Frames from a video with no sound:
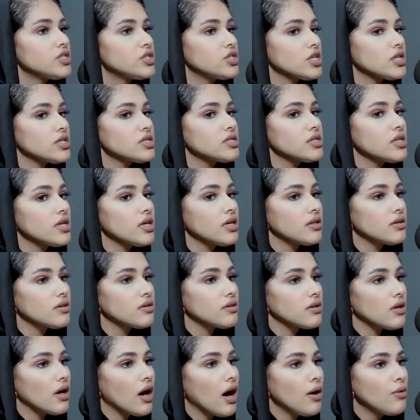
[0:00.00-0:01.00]
it's just that
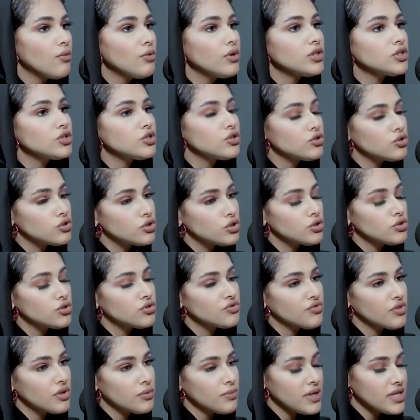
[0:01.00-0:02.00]
I want to
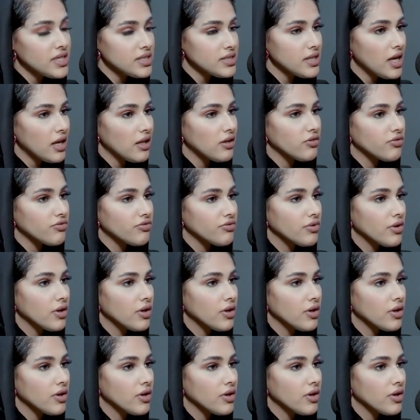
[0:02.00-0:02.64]
choose for myself.